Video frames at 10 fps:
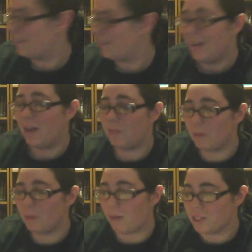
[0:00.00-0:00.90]
I really
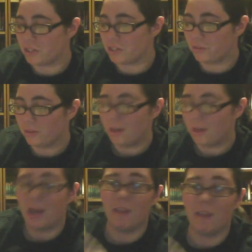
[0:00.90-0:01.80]
want to.
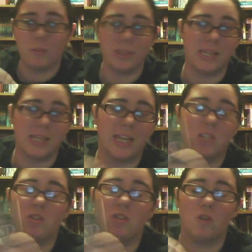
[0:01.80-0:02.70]
Everyone's saying it's
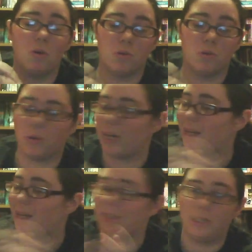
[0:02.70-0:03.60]
so, so good. And I
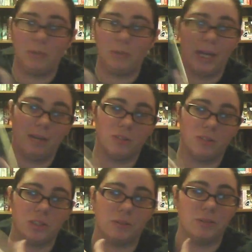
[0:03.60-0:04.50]
got the UK cover, too.